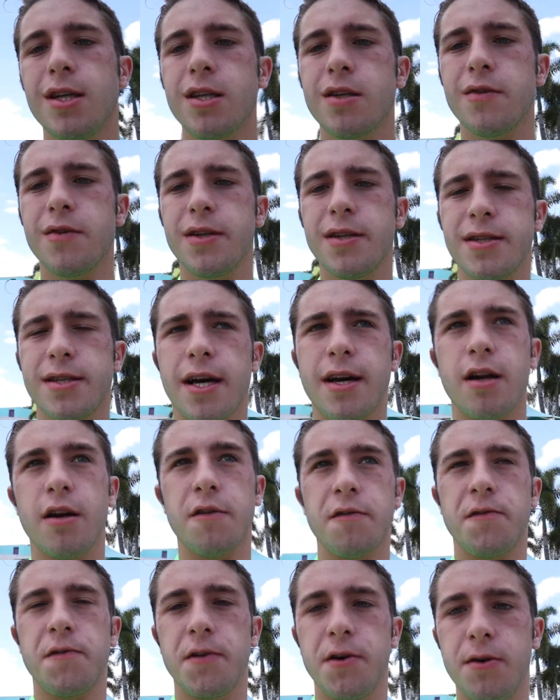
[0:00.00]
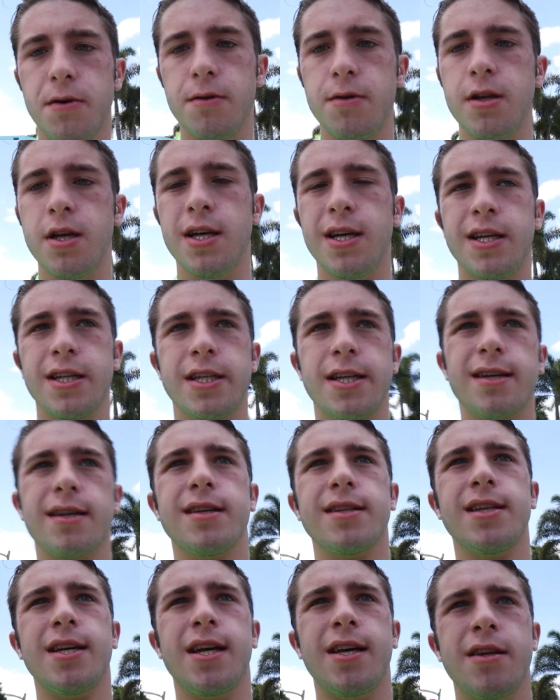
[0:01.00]
So we just had our food.
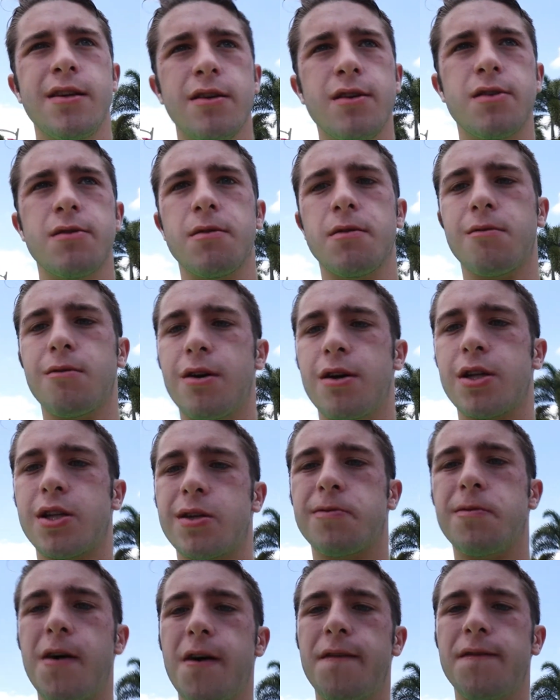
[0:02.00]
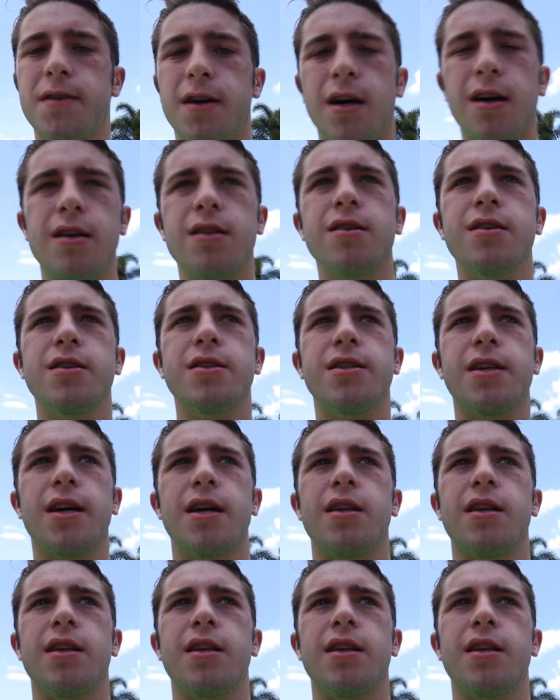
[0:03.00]
Chicken tenders were around twelve dollars.